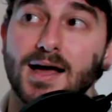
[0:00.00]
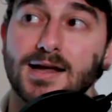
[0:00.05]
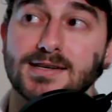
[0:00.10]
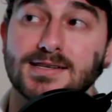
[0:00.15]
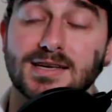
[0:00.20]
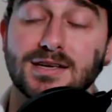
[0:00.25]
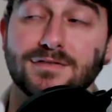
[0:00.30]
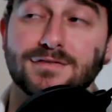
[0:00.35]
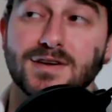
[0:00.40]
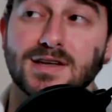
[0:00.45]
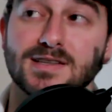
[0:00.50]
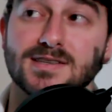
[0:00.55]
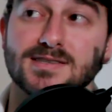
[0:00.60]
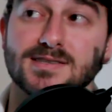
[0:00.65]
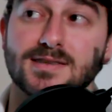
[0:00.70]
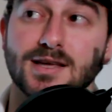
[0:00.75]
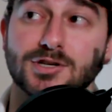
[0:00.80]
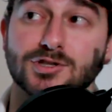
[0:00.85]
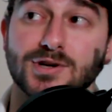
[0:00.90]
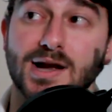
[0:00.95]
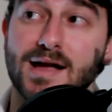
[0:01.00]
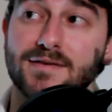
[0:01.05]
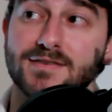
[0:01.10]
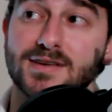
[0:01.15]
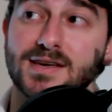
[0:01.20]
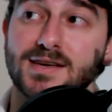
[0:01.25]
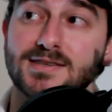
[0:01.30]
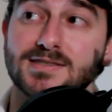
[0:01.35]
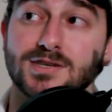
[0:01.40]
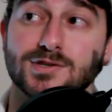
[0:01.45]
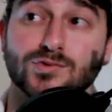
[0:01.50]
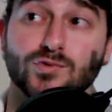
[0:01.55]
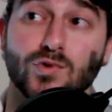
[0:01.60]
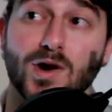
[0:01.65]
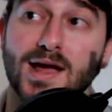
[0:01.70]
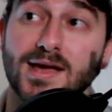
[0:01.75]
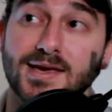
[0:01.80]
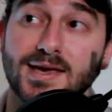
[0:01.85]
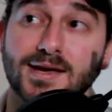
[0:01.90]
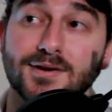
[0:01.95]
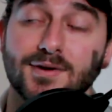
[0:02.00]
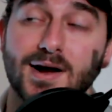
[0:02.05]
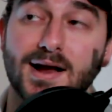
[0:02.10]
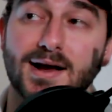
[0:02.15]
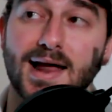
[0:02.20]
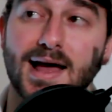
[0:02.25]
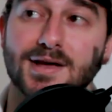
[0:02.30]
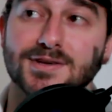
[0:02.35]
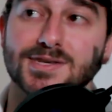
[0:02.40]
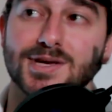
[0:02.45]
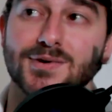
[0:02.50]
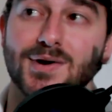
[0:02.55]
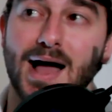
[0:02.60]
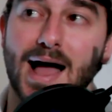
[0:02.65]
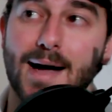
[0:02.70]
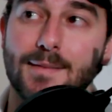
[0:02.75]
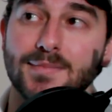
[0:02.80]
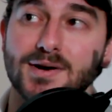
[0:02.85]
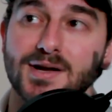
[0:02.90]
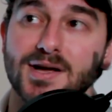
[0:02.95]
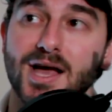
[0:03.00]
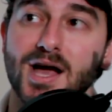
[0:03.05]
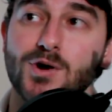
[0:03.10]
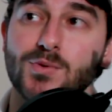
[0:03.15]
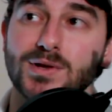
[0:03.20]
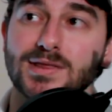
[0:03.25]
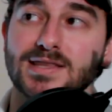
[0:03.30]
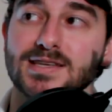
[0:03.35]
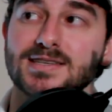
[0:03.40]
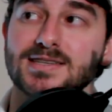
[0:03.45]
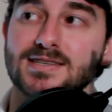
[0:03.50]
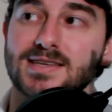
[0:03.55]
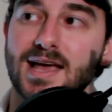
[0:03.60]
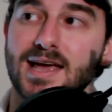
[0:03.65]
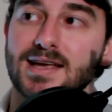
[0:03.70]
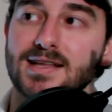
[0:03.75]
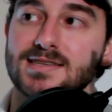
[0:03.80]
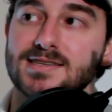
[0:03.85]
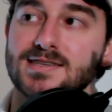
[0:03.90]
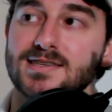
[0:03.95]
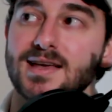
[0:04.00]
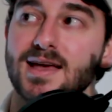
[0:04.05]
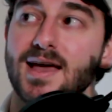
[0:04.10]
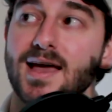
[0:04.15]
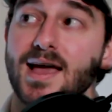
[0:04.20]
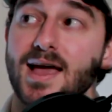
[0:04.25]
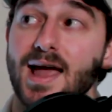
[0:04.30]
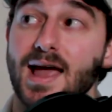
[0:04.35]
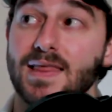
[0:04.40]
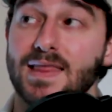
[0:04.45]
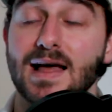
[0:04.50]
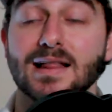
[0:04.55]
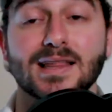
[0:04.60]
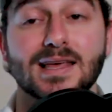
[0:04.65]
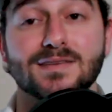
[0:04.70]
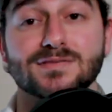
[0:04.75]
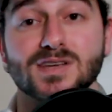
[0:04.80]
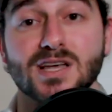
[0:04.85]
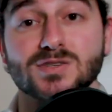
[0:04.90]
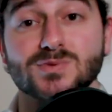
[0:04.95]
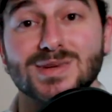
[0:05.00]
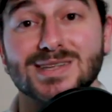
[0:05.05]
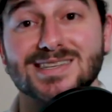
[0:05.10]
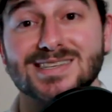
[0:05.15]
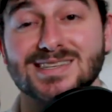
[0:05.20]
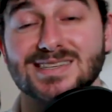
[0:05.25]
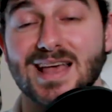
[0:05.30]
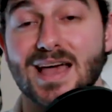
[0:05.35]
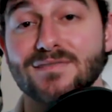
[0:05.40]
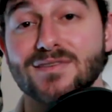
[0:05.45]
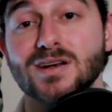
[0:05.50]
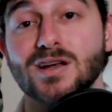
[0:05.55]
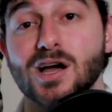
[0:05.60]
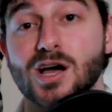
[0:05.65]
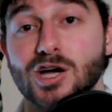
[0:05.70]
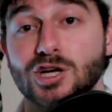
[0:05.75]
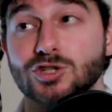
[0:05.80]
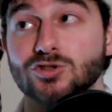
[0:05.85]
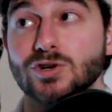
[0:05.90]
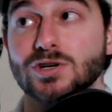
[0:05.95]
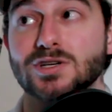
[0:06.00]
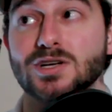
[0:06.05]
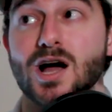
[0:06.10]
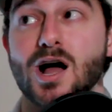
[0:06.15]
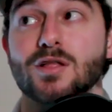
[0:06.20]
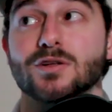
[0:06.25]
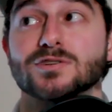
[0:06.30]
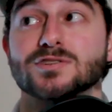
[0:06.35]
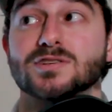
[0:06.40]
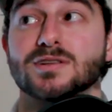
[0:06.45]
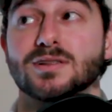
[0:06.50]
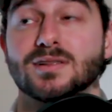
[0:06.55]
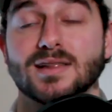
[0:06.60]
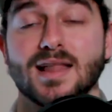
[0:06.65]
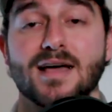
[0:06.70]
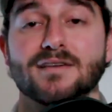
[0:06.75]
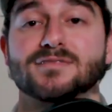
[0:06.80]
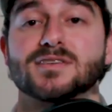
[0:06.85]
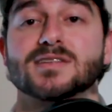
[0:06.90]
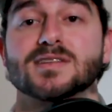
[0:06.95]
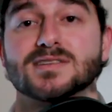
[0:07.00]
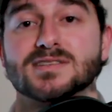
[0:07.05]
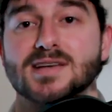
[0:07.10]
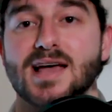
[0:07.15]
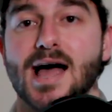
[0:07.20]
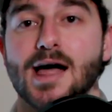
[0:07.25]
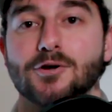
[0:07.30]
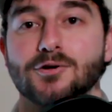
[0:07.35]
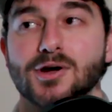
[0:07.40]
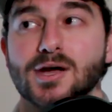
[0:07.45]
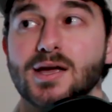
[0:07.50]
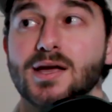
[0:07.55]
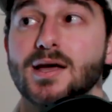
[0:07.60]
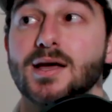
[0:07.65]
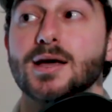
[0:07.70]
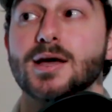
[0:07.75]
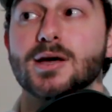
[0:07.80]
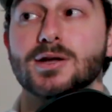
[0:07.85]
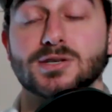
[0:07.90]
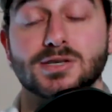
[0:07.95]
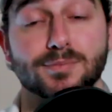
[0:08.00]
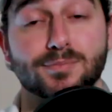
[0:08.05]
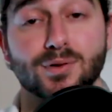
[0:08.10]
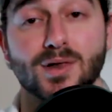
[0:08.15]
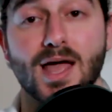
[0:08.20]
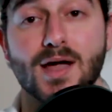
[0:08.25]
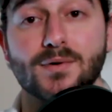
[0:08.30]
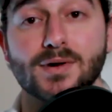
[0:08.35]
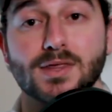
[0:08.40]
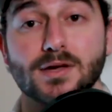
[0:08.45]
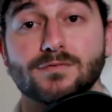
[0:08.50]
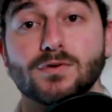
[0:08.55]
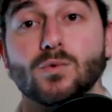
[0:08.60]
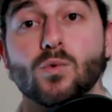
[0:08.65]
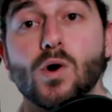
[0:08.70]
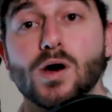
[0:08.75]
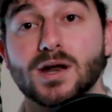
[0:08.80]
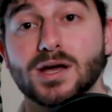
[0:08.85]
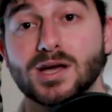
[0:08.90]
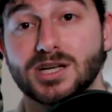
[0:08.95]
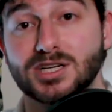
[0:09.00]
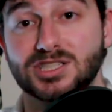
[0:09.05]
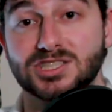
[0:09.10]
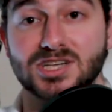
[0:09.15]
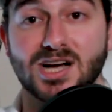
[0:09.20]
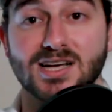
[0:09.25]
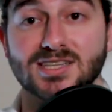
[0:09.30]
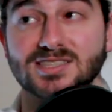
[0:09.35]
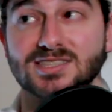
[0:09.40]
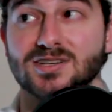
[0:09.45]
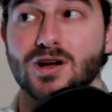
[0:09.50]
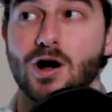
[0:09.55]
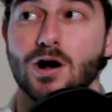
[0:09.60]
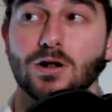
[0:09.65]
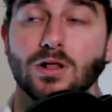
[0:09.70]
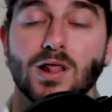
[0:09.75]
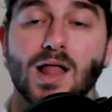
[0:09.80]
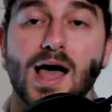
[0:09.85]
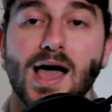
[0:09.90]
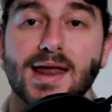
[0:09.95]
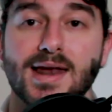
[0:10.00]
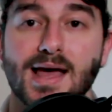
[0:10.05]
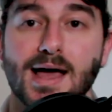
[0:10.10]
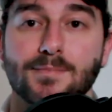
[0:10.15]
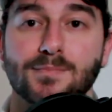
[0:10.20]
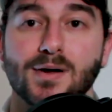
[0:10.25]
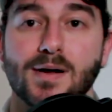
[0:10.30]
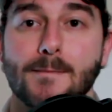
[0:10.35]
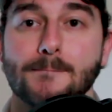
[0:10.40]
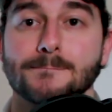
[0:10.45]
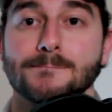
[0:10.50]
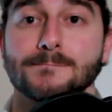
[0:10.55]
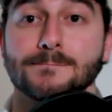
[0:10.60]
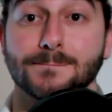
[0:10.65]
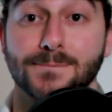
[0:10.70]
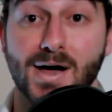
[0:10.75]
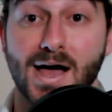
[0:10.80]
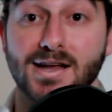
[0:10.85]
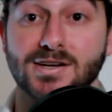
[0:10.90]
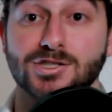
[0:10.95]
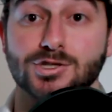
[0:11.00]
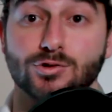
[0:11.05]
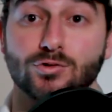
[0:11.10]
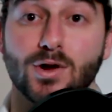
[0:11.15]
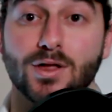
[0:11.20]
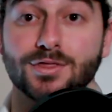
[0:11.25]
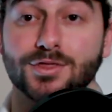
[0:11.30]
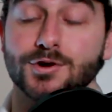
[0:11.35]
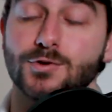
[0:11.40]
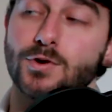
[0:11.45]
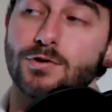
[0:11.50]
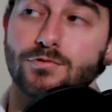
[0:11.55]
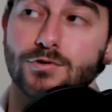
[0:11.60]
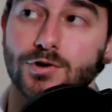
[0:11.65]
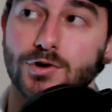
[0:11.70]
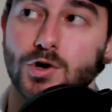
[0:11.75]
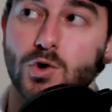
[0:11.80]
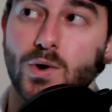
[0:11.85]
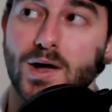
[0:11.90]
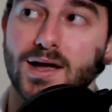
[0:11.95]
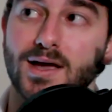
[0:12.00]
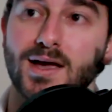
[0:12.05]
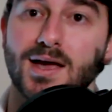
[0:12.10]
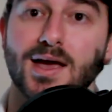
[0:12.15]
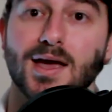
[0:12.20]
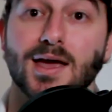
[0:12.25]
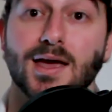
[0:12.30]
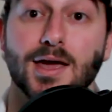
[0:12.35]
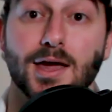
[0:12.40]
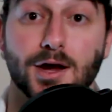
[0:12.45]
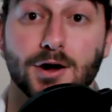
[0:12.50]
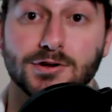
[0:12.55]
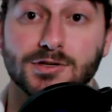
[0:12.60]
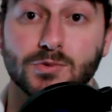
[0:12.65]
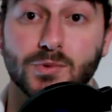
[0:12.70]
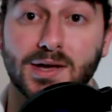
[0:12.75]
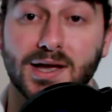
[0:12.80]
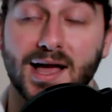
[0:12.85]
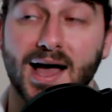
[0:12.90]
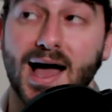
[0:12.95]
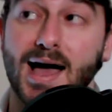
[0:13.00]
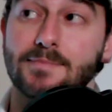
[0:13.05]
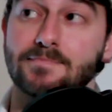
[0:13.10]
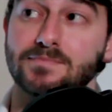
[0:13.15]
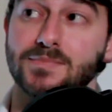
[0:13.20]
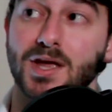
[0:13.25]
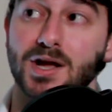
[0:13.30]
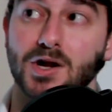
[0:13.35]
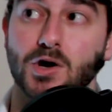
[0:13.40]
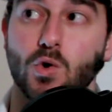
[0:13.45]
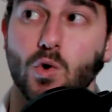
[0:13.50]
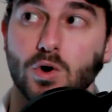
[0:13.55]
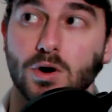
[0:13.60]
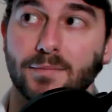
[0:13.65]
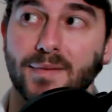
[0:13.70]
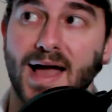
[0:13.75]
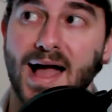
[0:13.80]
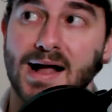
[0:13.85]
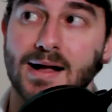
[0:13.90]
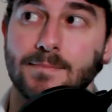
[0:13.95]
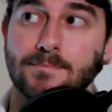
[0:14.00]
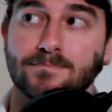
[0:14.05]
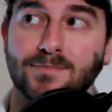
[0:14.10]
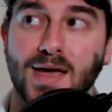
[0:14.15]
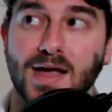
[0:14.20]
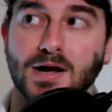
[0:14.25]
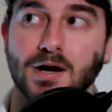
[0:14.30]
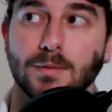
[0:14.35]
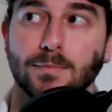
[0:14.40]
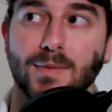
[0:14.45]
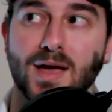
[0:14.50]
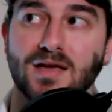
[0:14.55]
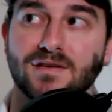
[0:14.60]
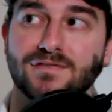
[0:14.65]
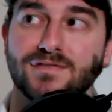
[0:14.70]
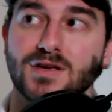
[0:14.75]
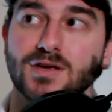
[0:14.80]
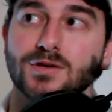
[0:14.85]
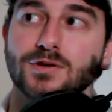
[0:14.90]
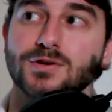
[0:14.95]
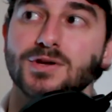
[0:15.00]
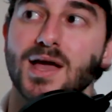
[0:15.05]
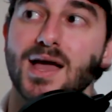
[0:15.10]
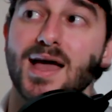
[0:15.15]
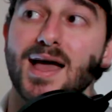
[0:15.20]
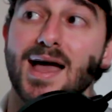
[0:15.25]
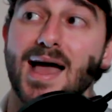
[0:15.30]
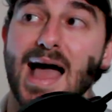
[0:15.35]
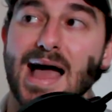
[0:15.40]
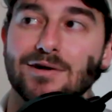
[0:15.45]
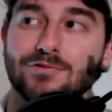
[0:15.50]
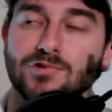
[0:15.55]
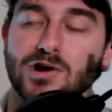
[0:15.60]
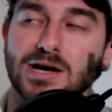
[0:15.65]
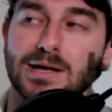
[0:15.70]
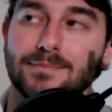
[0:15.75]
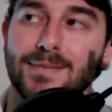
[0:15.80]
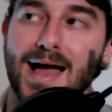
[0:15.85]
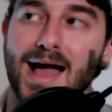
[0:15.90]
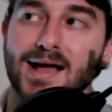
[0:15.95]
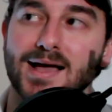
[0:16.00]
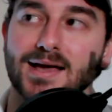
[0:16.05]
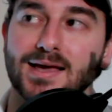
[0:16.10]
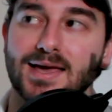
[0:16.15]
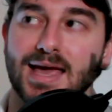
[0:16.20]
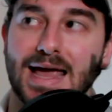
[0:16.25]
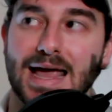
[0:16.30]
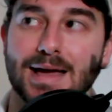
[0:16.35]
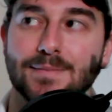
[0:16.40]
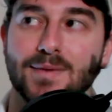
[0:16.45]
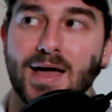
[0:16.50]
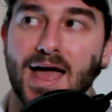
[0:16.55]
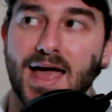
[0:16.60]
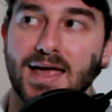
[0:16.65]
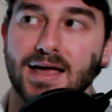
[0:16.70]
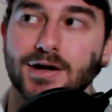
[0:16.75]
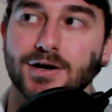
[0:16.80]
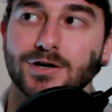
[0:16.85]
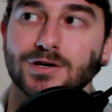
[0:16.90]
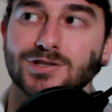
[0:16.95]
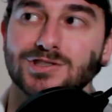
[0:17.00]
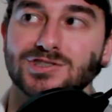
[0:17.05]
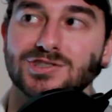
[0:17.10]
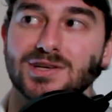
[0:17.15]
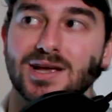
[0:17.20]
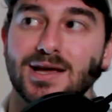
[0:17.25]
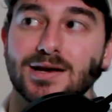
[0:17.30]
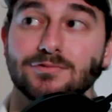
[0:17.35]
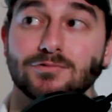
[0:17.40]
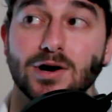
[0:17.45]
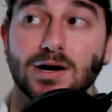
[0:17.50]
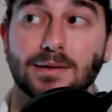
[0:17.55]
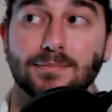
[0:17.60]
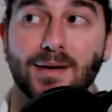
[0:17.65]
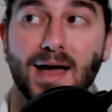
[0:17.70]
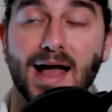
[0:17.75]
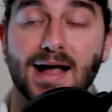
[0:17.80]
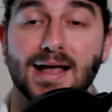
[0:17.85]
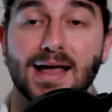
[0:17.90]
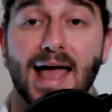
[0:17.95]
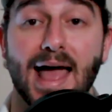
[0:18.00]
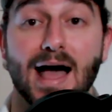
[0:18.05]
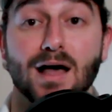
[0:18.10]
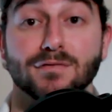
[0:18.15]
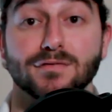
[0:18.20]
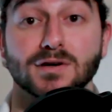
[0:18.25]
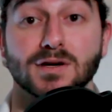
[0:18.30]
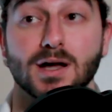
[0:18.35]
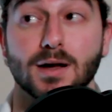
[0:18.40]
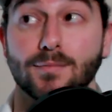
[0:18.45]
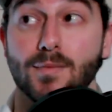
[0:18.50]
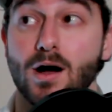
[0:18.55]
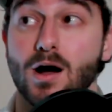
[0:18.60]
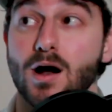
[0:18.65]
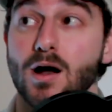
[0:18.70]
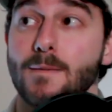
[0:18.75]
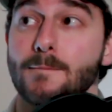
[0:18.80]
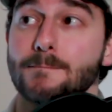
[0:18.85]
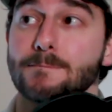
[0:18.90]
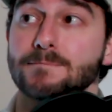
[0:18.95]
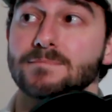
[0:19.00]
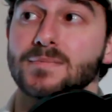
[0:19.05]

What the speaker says: defense that DraftKings is ranking right now. So I'm going to go with the Saints, and that leaves us with $700 left in the salary to play with if we want to adjust our lineup. But to run through it real quick, here's what we got. At quarterback, Baker Mayfield. At running back, Cam Akers. At running back, Alvin Kamara.